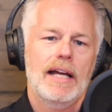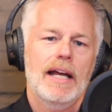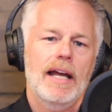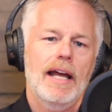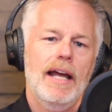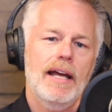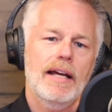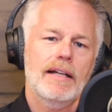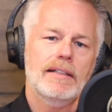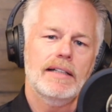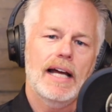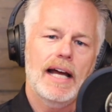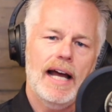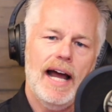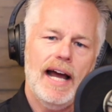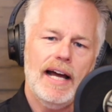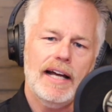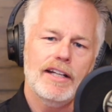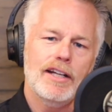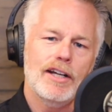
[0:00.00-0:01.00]
And
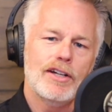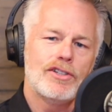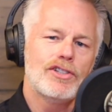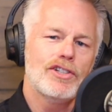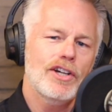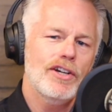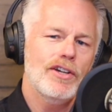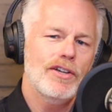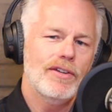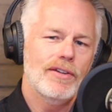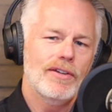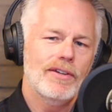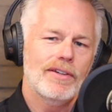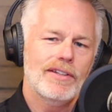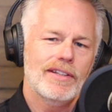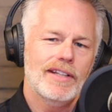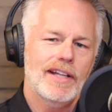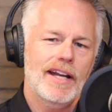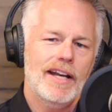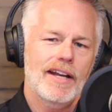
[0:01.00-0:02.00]
I can assure you
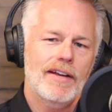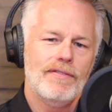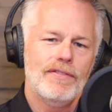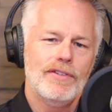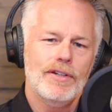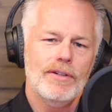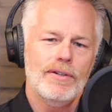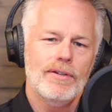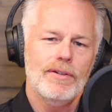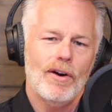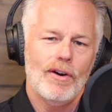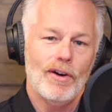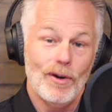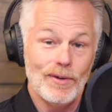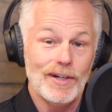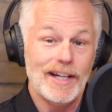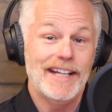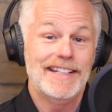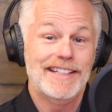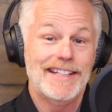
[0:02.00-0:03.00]
that if you are
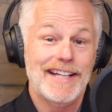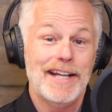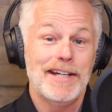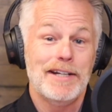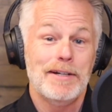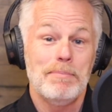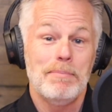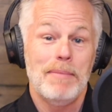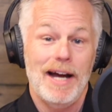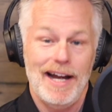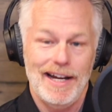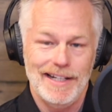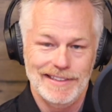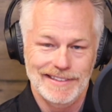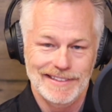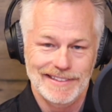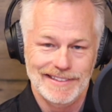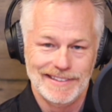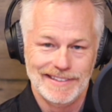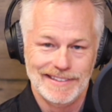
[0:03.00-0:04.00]
on a tandem bike,
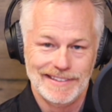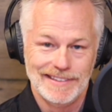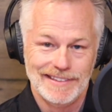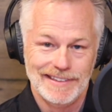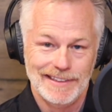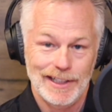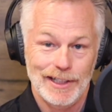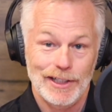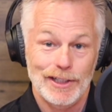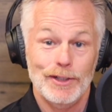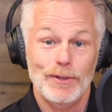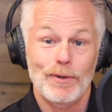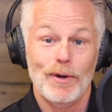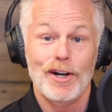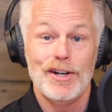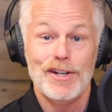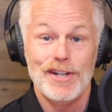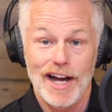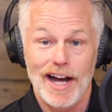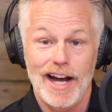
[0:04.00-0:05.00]
you
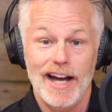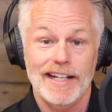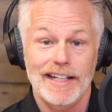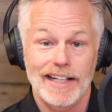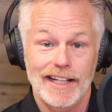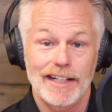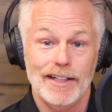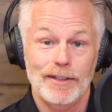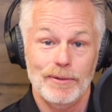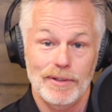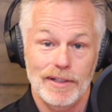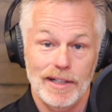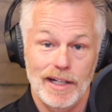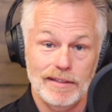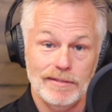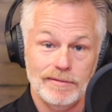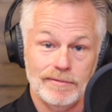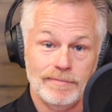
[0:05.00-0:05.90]
are not in a rut.